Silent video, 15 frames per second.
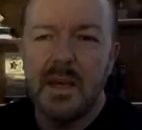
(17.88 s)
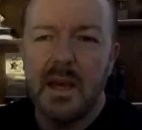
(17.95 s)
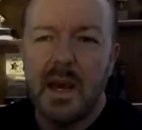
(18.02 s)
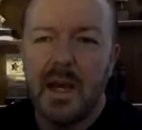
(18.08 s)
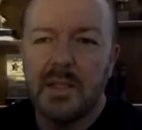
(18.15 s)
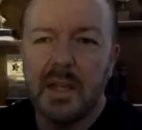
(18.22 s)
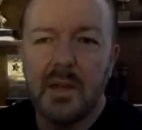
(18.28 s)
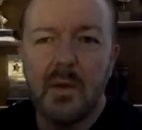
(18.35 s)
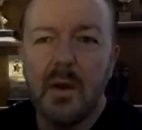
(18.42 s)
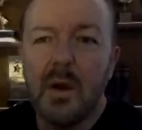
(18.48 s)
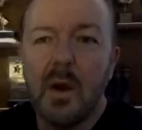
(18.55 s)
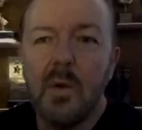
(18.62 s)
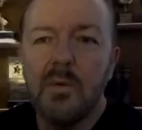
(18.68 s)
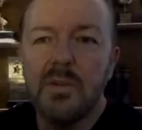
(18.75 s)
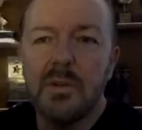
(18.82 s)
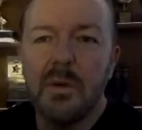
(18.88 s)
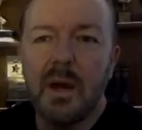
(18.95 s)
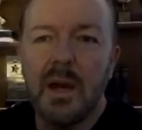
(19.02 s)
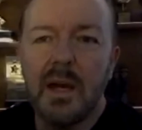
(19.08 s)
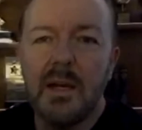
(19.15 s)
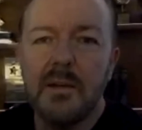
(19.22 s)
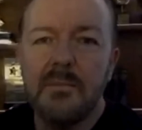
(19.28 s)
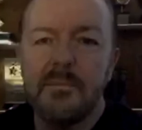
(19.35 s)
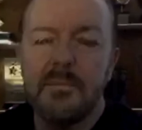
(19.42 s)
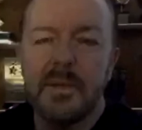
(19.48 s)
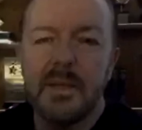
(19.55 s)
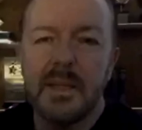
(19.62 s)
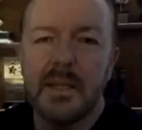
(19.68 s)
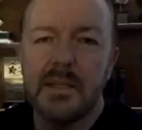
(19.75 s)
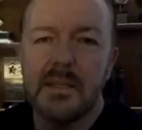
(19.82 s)
I don't know how old you are, but
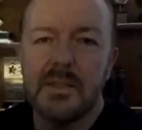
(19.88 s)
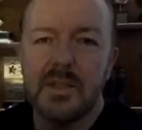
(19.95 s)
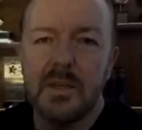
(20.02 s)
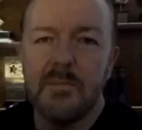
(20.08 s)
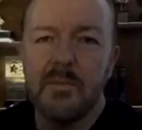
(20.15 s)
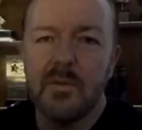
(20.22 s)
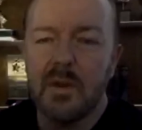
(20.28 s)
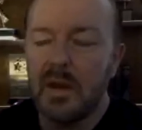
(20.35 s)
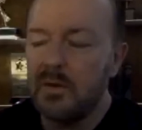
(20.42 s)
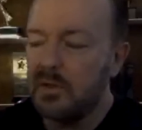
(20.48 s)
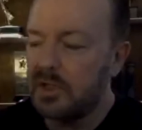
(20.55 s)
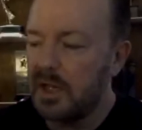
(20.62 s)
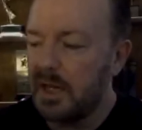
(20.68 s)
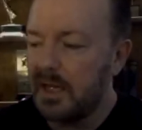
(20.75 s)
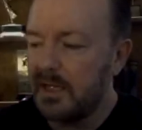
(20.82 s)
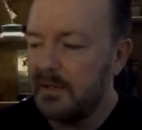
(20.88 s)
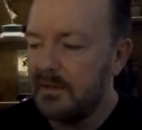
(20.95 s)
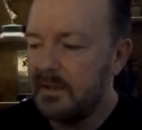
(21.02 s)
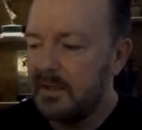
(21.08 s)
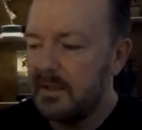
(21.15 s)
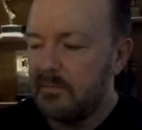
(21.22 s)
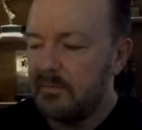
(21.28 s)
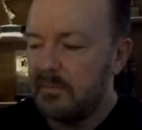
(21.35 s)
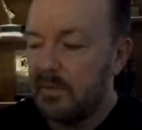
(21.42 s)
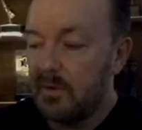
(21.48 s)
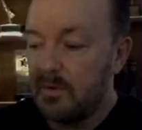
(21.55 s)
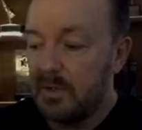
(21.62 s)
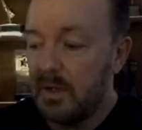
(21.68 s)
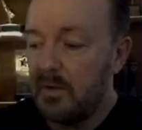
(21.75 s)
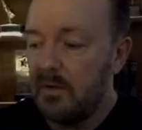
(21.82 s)
that's Jim Crochet, who's
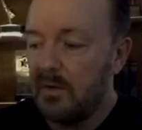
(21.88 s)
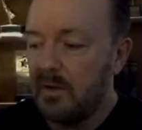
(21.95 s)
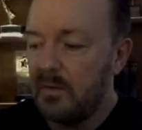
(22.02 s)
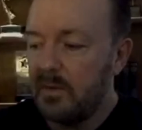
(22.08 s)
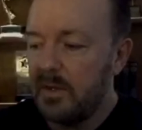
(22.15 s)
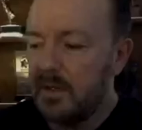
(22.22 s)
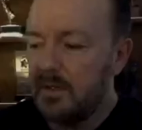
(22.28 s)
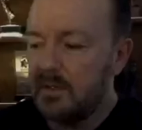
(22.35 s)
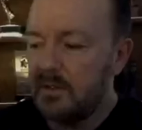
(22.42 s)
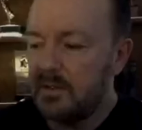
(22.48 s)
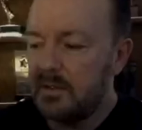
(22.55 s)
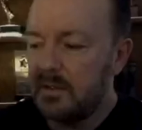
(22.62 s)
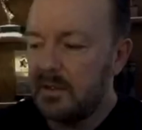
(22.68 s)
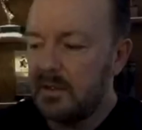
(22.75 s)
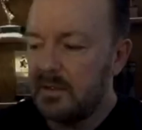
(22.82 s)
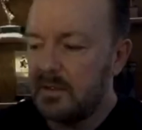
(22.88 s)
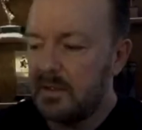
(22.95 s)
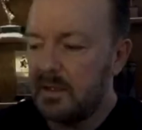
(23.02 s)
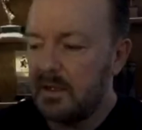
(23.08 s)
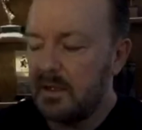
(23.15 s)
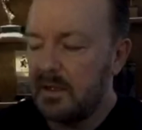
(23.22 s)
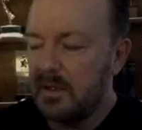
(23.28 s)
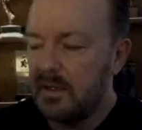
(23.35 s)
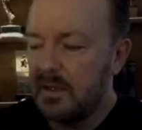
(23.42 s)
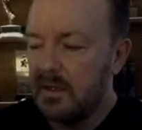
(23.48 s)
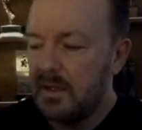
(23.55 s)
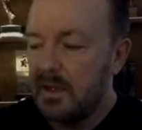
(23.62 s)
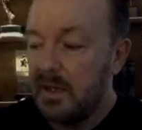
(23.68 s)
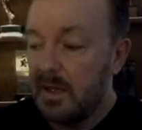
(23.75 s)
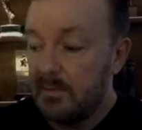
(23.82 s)
no longer with us. Has
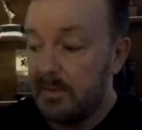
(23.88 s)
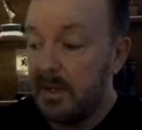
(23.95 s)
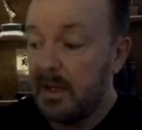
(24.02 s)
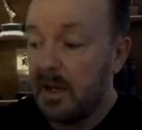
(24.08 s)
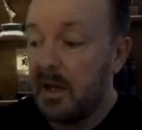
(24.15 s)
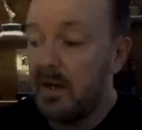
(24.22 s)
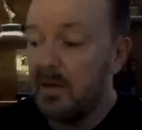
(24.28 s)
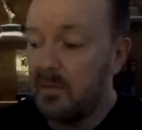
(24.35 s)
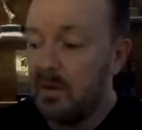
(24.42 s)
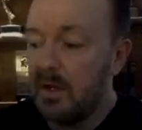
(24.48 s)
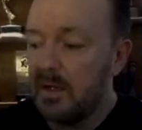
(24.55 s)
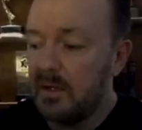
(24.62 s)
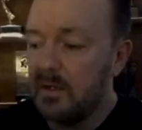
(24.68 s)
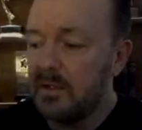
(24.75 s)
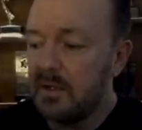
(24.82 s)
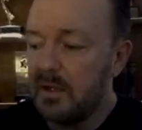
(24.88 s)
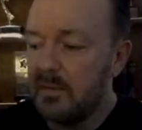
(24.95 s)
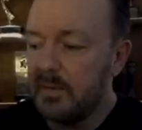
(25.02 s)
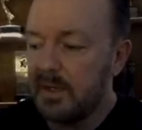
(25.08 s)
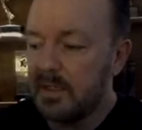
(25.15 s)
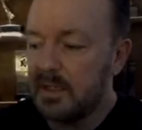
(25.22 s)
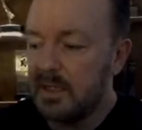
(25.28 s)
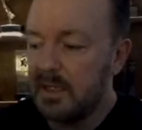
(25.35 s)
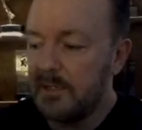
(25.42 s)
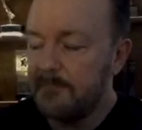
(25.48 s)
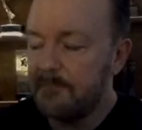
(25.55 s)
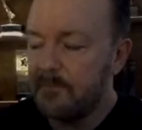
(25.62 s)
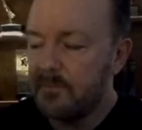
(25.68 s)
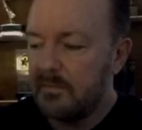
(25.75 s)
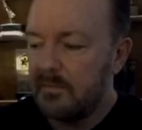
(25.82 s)
been gone quite a long time, actually.
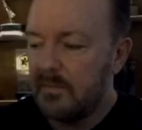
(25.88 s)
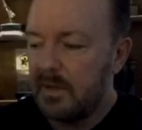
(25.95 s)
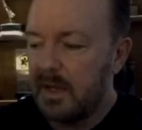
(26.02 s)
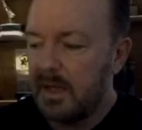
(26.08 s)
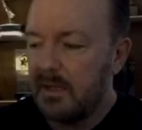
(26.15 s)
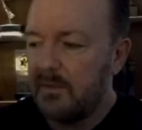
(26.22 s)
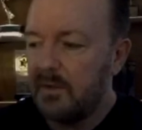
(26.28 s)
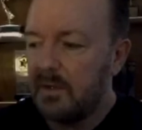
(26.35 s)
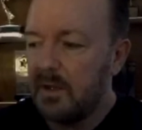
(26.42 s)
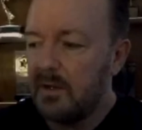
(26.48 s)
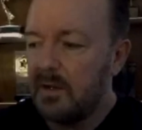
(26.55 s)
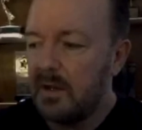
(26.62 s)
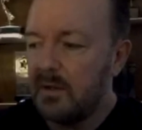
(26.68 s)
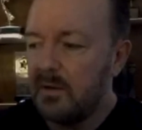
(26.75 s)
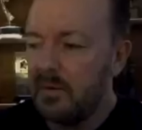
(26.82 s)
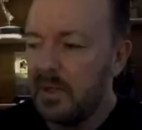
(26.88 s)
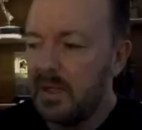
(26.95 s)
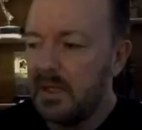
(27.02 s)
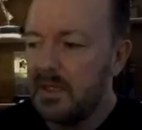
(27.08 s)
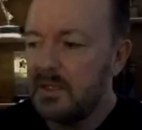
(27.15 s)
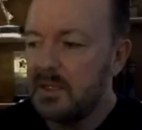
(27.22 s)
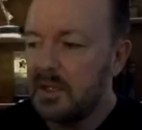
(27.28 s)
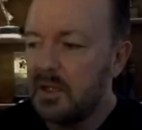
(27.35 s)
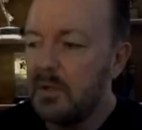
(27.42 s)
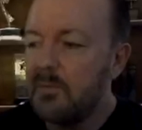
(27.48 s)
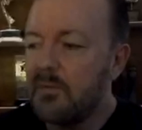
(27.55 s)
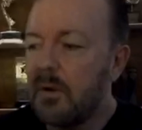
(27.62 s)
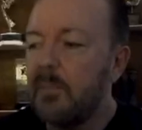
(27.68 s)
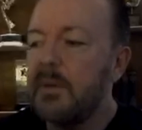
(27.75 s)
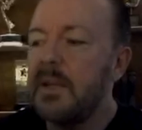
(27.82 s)
And if you don't know who he is, you
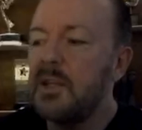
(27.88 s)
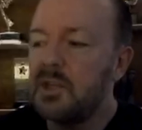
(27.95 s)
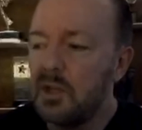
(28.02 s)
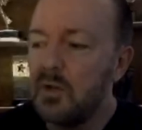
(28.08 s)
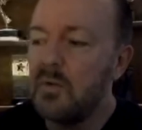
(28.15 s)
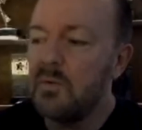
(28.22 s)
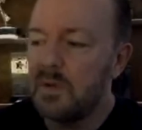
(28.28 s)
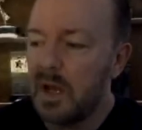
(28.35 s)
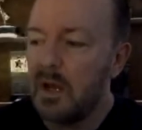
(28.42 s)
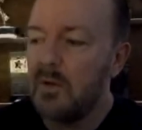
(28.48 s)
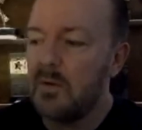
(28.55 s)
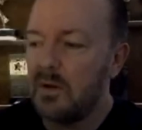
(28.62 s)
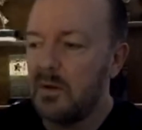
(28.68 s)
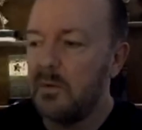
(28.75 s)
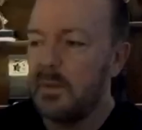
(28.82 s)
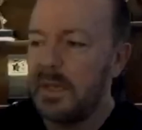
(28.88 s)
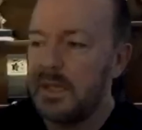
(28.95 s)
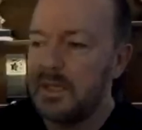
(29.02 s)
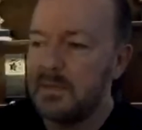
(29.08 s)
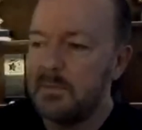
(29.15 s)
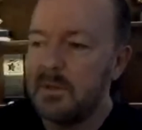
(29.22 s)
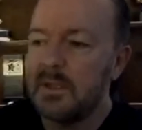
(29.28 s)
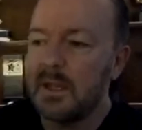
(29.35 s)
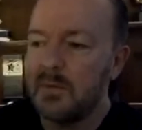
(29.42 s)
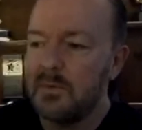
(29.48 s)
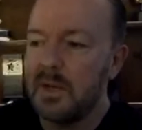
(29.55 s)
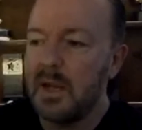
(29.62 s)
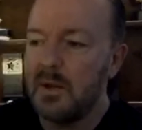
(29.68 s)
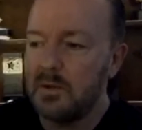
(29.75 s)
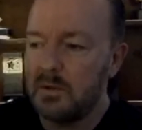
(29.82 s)
probably do know who he is, but don't
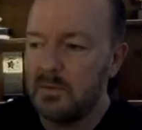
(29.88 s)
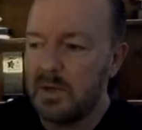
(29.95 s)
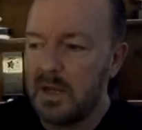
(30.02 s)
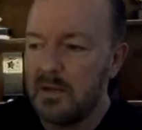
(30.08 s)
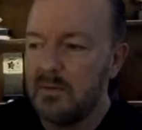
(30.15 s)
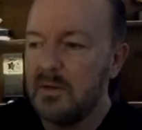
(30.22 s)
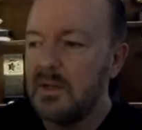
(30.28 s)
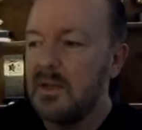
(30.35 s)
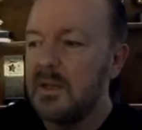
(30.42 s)
know you know.